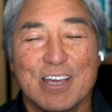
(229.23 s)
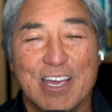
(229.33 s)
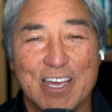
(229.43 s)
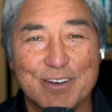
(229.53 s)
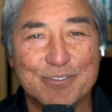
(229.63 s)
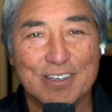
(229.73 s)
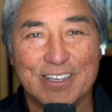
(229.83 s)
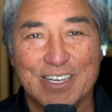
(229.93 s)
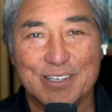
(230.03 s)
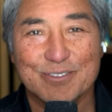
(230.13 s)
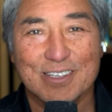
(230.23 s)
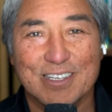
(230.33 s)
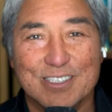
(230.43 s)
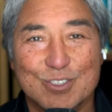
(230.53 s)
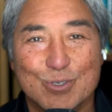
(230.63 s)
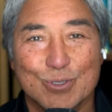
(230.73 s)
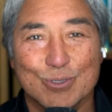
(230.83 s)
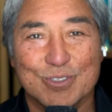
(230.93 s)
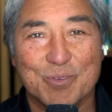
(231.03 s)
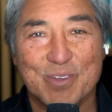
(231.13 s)
heavily
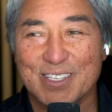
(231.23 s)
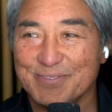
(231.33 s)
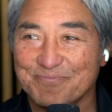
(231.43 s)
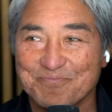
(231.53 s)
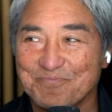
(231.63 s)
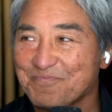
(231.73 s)
controlled. I mean,